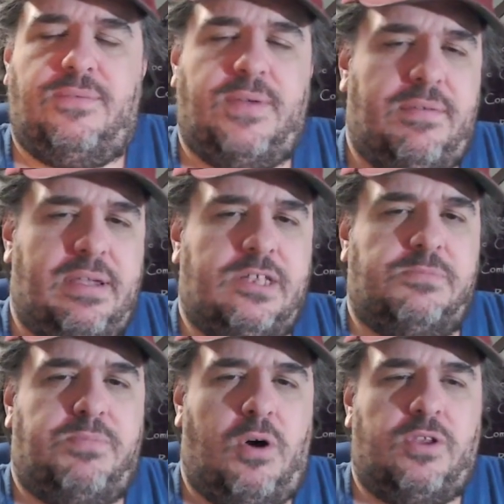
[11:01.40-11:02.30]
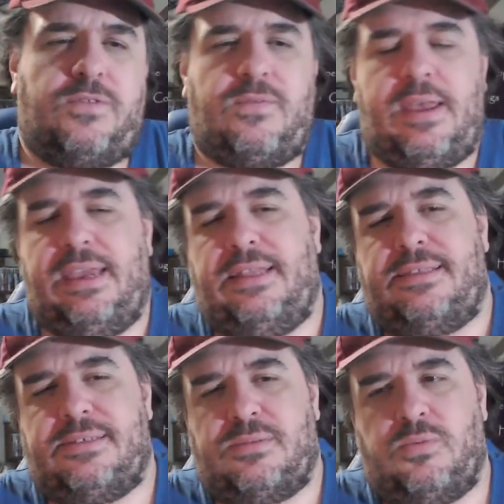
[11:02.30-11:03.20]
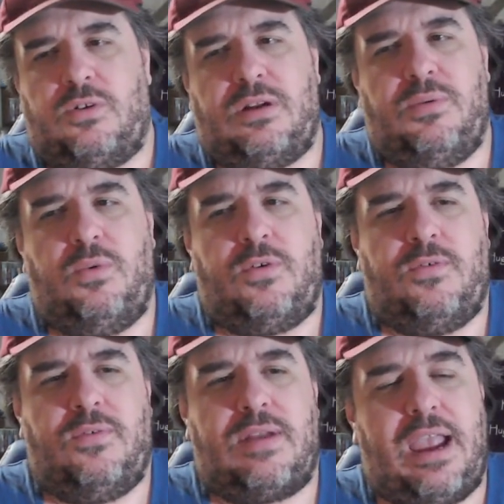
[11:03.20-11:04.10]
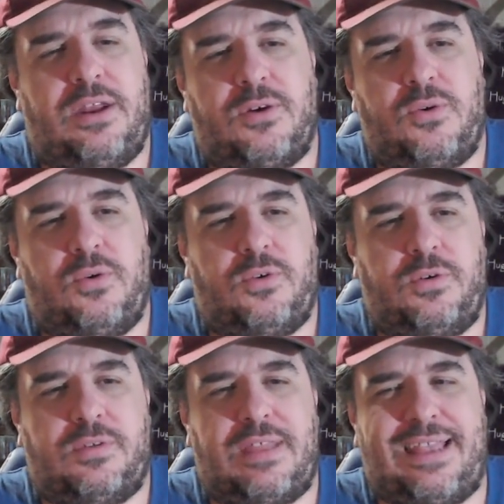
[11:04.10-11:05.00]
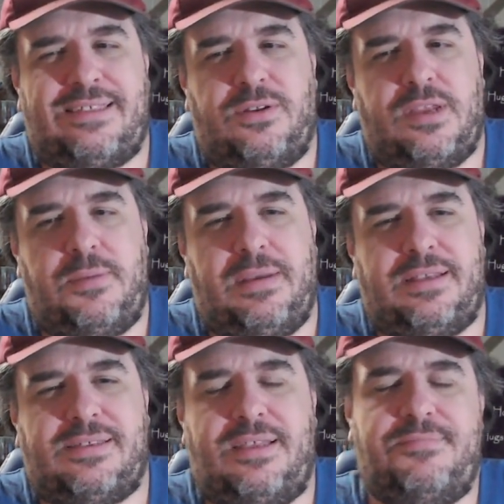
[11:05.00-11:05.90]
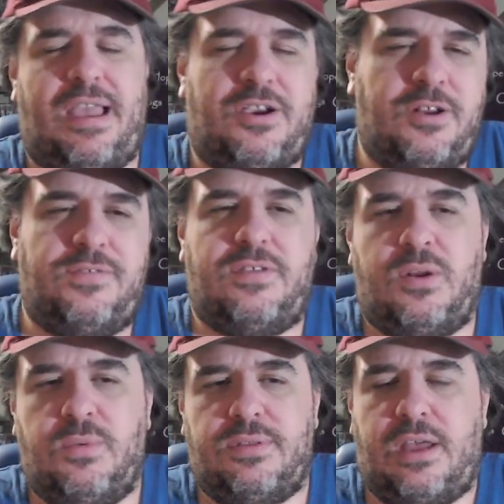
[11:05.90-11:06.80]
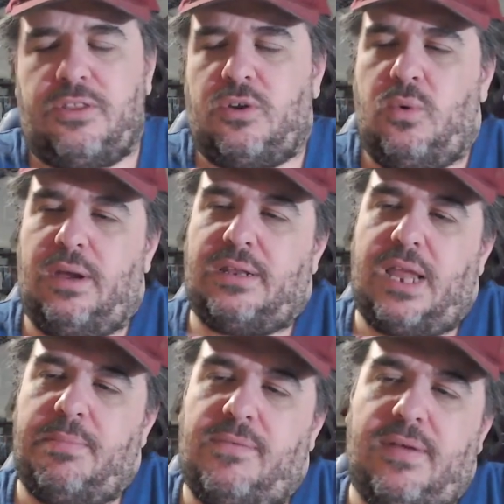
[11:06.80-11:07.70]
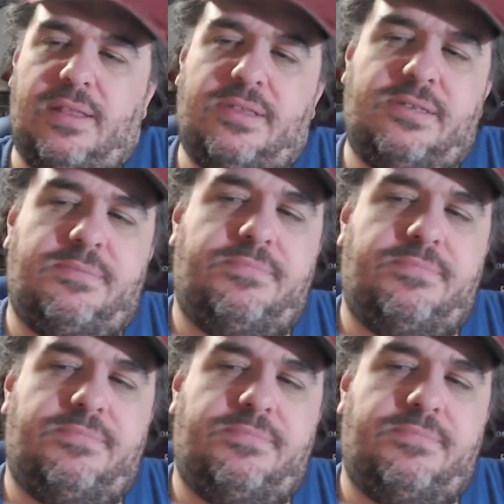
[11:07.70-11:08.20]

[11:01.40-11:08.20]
various boss fights were kind of cool. There was nice little gimmicks. I could have done without the quick time events,